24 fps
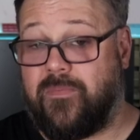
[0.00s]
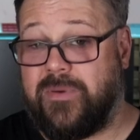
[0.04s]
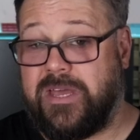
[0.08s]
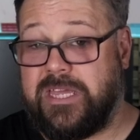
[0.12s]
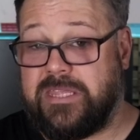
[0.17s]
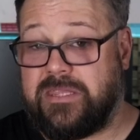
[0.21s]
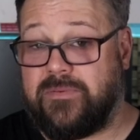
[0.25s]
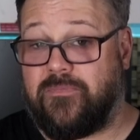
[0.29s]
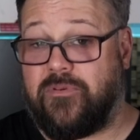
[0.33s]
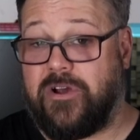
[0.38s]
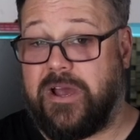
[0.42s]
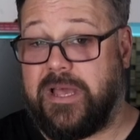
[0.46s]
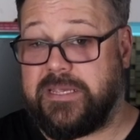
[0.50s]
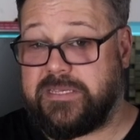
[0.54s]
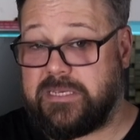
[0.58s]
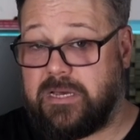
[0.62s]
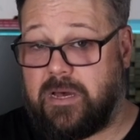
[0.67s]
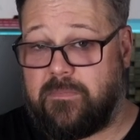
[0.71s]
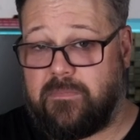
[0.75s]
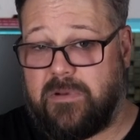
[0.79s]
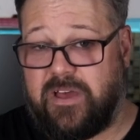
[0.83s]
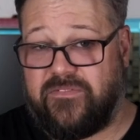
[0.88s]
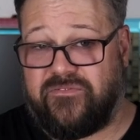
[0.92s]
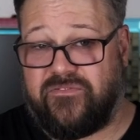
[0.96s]
in the browser on
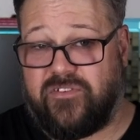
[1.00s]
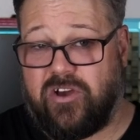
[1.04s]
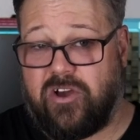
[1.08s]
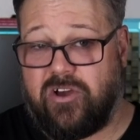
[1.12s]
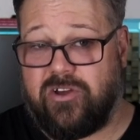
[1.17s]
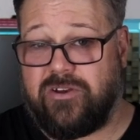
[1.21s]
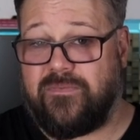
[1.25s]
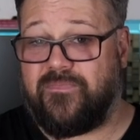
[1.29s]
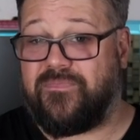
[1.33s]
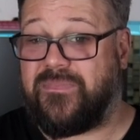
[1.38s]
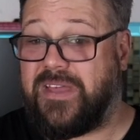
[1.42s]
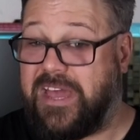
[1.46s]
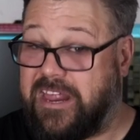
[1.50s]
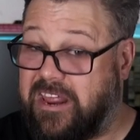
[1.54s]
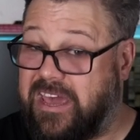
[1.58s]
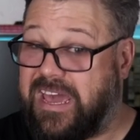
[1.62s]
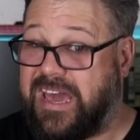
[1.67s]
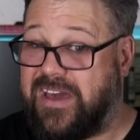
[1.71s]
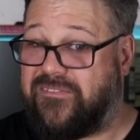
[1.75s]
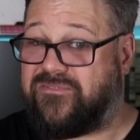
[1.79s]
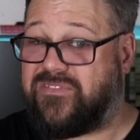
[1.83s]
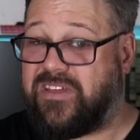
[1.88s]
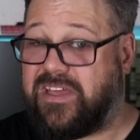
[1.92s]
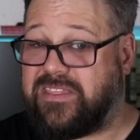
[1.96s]
my phone, and I
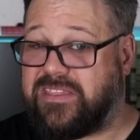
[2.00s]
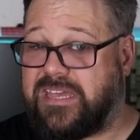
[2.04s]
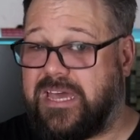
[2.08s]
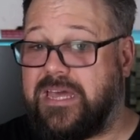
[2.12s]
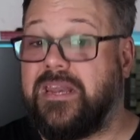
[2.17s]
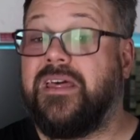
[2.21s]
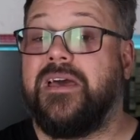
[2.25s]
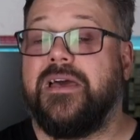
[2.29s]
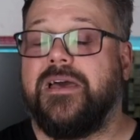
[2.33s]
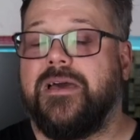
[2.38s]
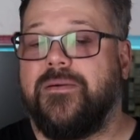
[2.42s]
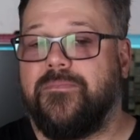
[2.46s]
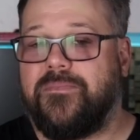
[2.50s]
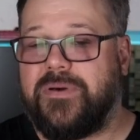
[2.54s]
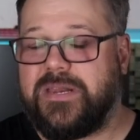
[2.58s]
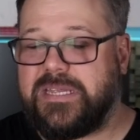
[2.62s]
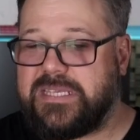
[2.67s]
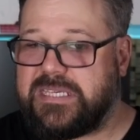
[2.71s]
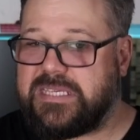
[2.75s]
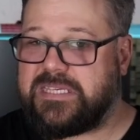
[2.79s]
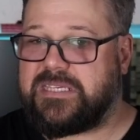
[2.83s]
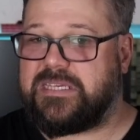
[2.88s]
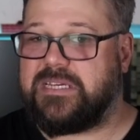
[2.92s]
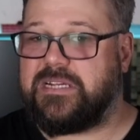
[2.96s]
have done that, but it's
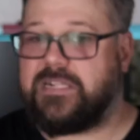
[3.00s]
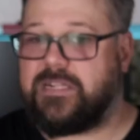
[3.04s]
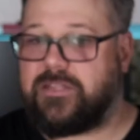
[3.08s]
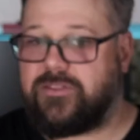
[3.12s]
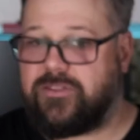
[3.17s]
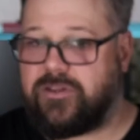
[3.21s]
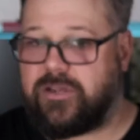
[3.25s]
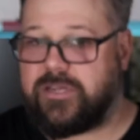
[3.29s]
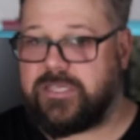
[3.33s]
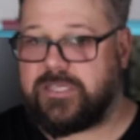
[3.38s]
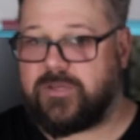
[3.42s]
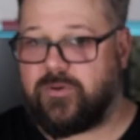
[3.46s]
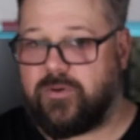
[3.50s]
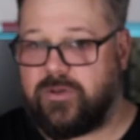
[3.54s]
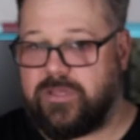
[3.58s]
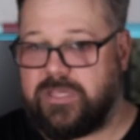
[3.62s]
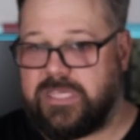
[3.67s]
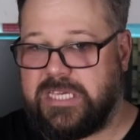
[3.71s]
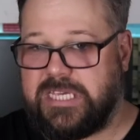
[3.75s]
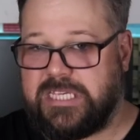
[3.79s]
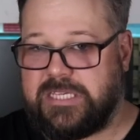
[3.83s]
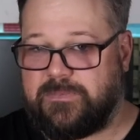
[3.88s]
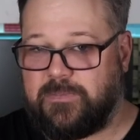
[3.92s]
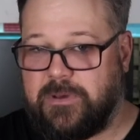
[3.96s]
still not as good an
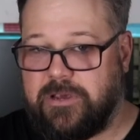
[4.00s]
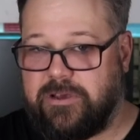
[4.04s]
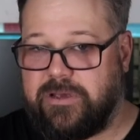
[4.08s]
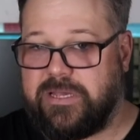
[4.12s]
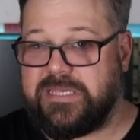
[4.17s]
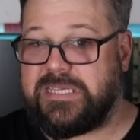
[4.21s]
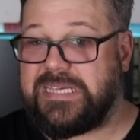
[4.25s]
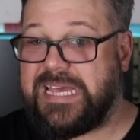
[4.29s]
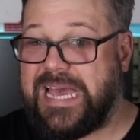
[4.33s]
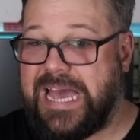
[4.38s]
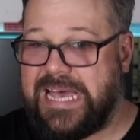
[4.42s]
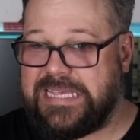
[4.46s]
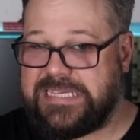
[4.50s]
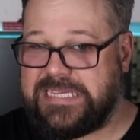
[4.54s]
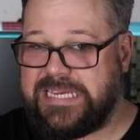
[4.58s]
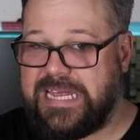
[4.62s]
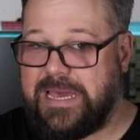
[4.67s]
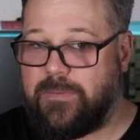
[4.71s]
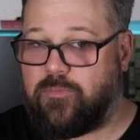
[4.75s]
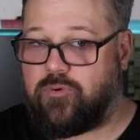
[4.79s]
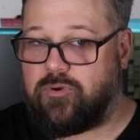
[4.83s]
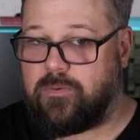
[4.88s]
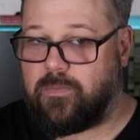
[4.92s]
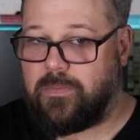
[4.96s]
experience as an
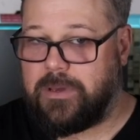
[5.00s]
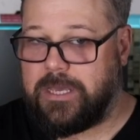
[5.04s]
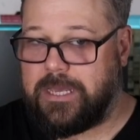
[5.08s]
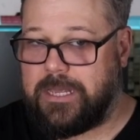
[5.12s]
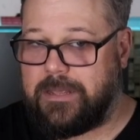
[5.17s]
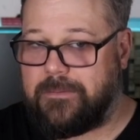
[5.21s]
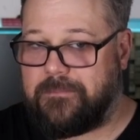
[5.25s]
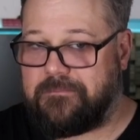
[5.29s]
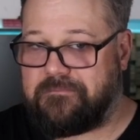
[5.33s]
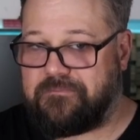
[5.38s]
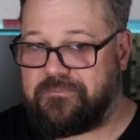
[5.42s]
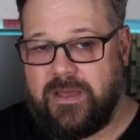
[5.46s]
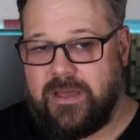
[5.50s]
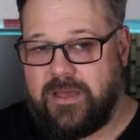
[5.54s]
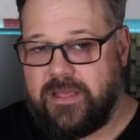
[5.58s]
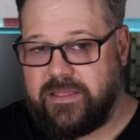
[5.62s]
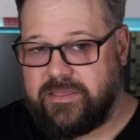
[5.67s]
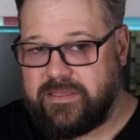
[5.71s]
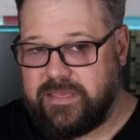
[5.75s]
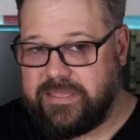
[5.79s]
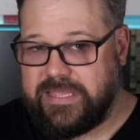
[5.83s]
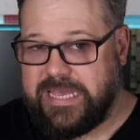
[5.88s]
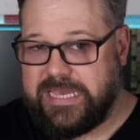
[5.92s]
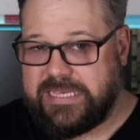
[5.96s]
app would be.
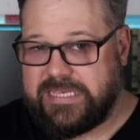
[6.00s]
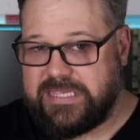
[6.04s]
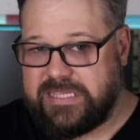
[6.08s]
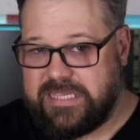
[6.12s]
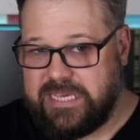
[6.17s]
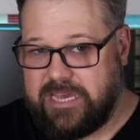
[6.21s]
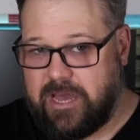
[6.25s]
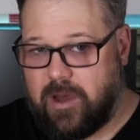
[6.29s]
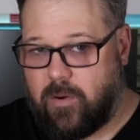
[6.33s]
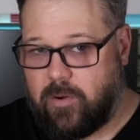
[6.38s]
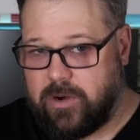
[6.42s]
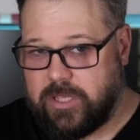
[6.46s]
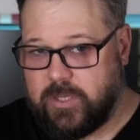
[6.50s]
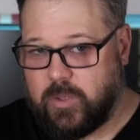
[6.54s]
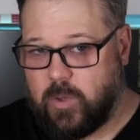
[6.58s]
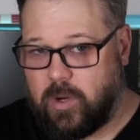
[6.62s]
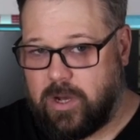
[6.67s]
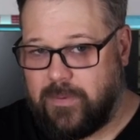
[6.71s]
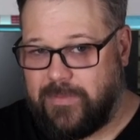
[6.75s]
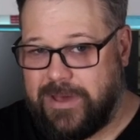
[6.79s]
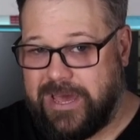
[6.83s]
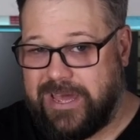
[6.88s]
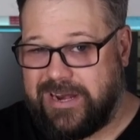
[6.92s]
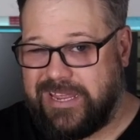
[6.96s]
The next thing I want to talk
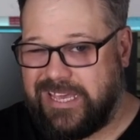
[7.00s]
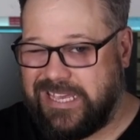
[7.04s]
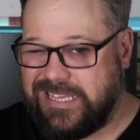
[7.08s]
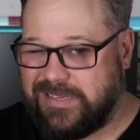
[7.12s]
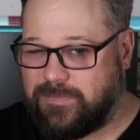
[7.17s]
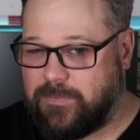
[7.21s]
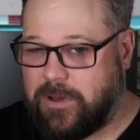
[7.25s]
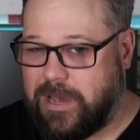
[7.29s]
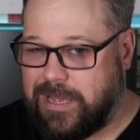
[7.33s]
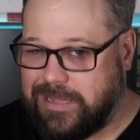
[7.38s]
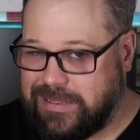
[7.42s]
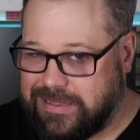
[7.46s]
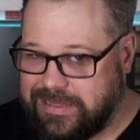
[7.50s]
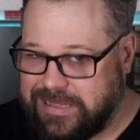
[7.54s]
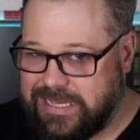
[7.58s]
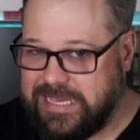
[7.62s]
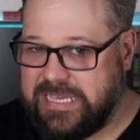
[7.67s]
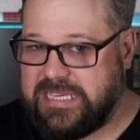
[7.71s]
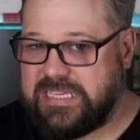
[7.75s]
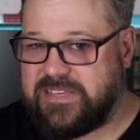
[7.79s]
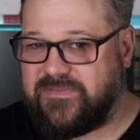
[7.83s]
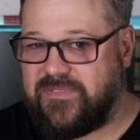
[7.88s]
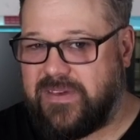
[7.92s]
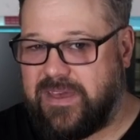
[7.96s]
about is my
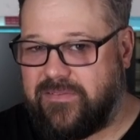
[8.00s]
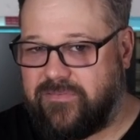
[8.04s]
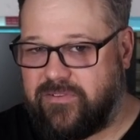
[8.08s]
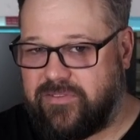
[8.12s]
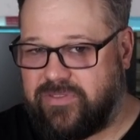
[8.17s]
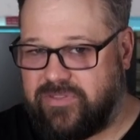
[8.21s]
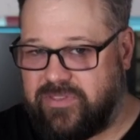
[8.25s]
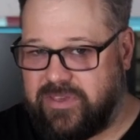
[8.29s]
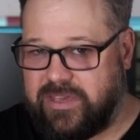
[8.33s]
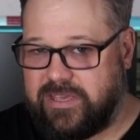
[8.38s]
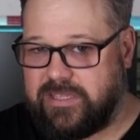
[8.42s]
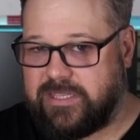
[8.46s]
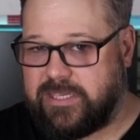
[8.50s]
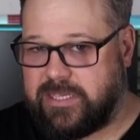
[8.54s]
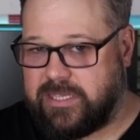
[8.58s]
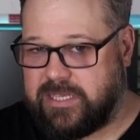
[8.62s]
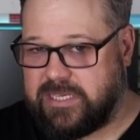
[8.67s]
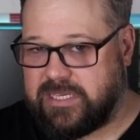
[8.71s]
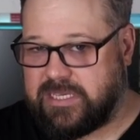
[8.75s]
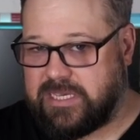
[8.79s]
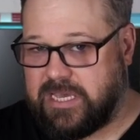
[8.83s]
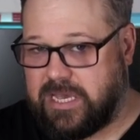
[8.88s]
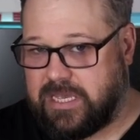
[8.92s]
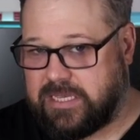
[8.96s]
least favorite thing to
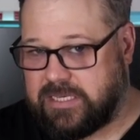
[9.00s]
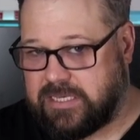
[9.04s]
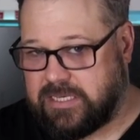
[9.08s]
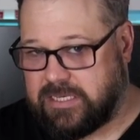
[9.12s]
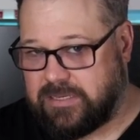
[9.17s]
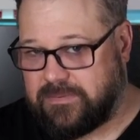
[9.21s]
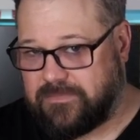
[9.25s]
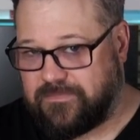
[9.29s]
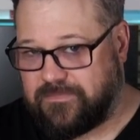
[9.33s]
discuss: